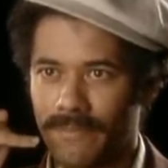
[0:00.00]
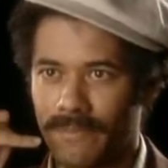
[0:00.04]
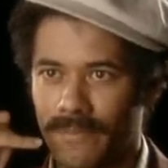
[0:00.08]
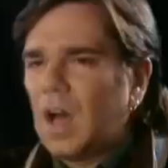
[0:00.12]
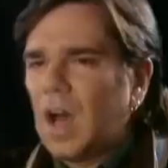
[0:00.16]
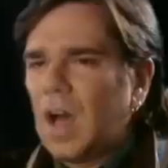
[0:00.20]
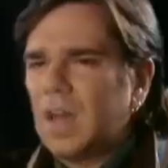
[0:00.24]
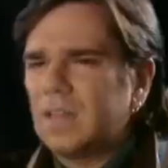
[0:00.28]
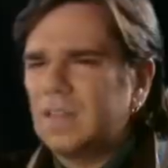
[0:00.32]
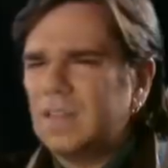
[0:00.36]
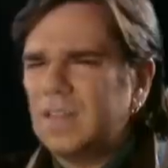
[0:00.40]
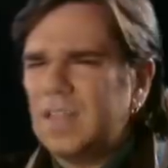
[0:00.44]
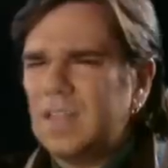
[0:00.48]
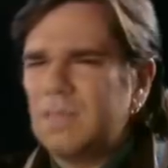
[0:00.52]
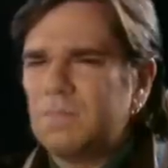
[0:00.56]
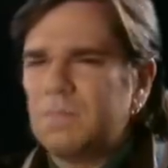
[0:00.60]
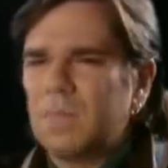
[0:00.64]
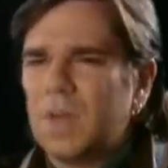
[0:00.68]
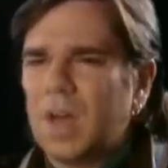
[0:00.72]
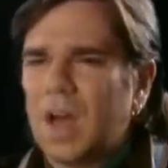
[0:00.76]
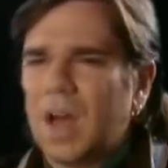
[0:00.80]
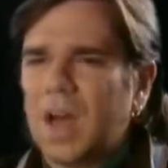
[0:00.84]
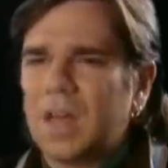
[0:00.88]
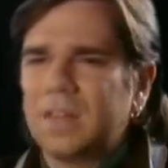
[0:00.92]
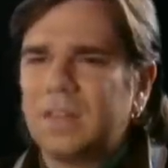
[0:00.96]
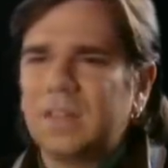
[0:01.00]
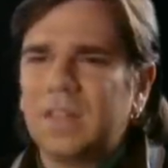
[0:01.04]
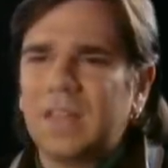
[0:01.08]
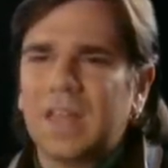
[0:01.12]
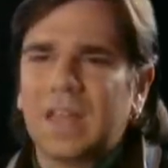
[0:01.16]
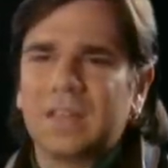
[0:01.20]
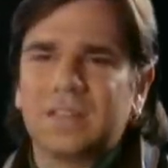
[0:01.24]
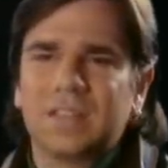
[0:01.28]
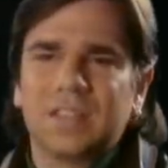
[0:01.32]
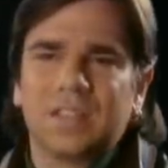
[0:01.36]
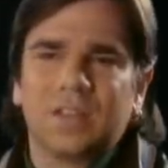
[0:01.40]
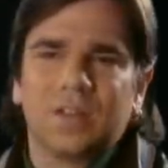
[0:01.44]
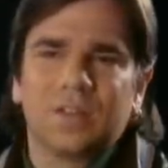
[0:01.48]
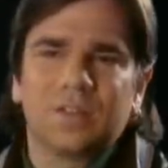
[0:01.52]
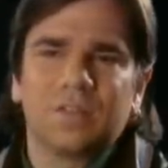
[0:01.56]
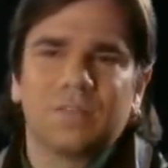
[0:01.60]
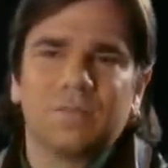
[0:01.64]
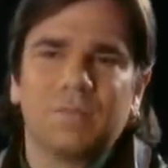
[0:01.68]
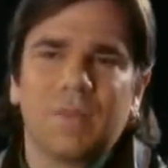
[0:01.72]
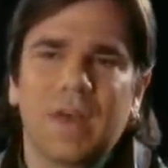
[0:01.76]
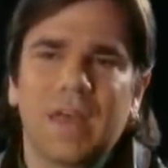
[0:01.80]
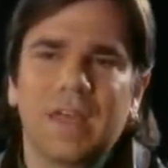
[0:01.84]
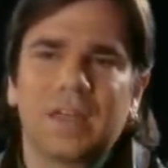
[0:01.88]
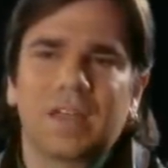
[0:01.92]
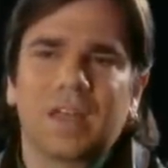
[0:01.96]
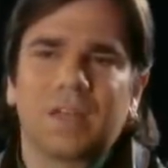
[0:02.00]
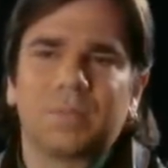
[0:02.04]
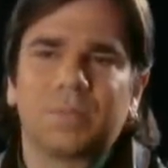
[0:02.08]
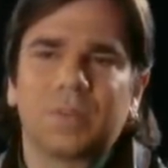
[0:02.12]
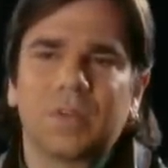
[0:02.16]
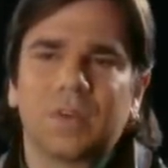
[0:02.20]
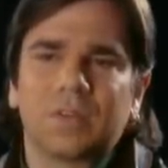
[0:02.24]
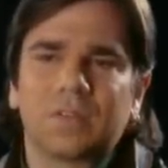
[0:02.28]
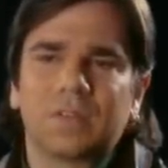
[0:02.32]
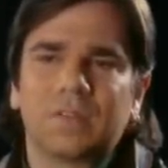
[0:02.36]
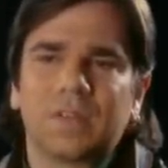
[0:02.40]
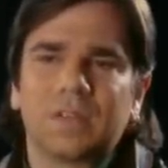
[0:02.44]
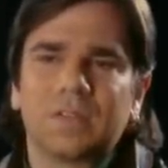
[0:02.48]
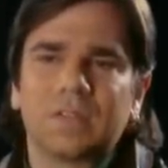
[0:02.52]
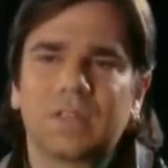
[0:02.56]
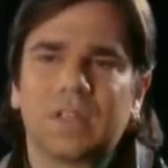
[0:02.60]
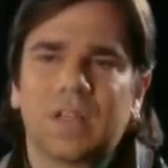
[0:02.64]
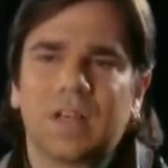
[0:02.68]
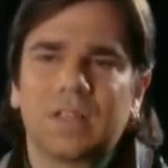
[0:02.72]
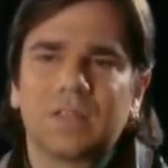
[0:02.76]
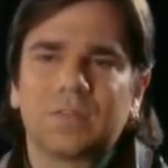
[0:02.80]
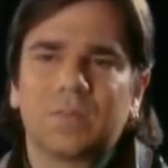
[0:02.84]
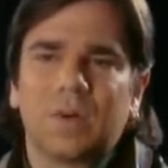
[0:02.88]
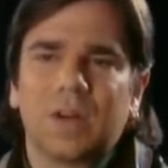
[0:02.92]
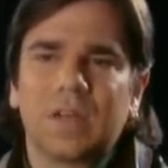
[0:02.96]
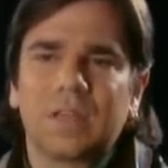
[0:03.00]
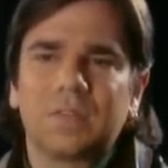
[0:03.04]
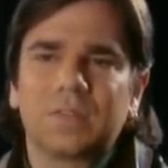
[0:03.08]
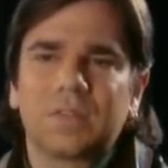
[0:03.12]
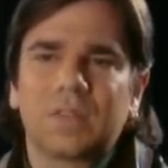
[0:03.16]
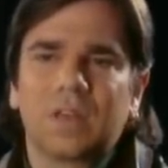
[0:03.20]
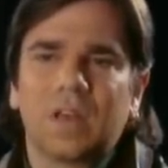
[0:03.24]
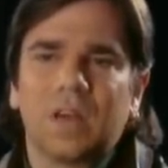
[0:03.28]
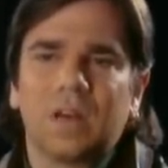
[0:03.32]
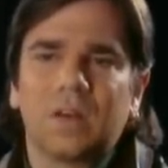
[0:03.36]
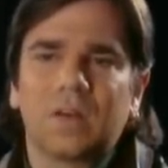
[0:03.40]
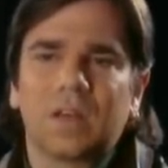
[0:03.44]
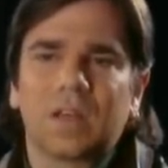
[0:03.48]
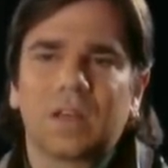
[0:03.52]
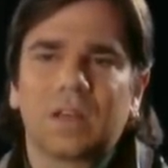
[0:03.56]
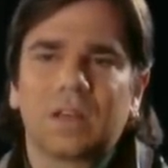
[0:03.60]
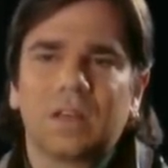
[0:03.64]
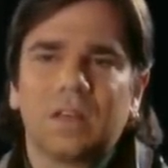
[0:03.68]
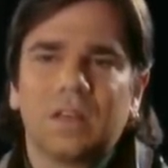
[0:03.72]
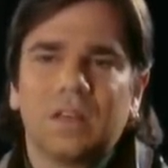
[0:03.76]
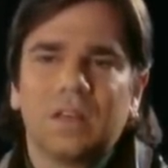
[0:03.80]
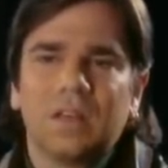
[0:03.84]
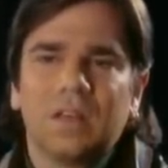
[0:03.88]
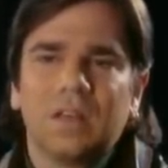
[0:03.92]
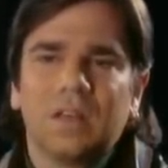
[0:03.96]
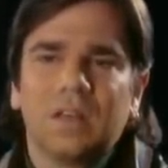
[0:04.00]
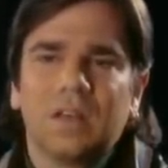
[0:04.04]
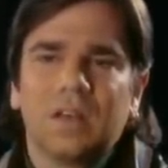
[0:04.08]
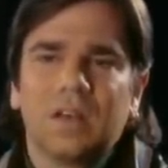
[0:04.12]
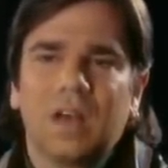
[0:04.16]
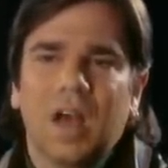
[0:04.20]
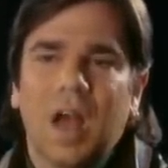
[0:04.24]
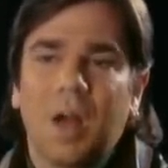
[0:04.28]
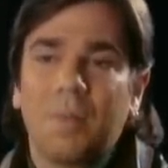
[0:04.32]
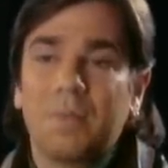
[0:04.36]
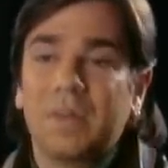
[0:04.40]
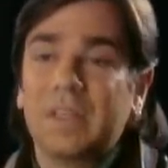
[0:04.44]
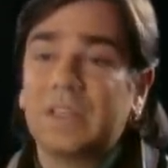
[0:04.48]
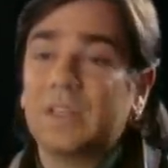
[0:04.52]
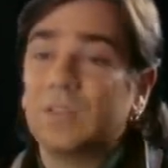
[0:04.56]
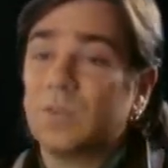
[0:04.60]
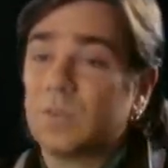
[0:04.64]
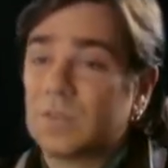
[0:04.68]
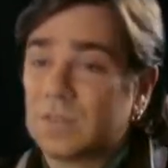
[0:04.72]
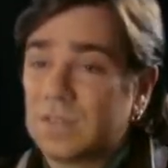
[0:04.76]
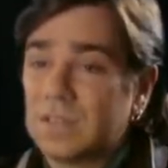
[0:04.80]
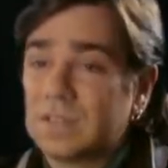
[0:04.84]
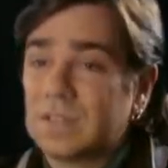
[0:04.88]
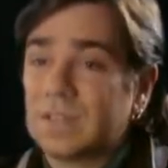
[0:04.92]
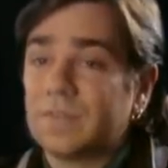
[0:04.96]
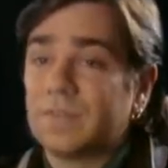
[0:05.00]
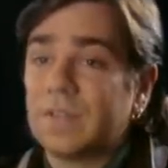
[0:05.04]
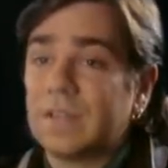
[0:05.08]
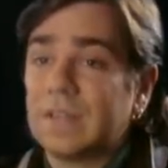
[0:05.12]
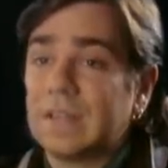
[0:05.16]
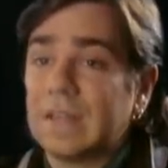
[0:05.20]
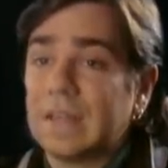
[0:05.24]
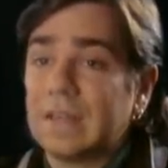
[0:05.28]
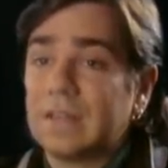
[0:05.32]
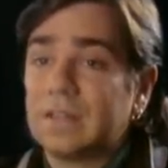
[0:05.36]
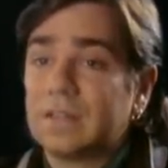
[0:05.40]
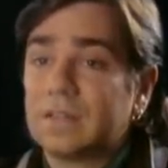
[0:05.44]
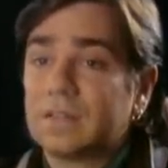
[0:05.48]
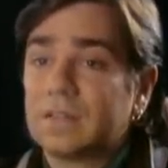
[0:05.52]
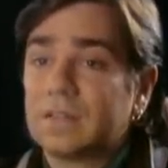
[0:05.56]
I think he actually could have made up a lot of those lines while he was going. I mean, it looks as if he did.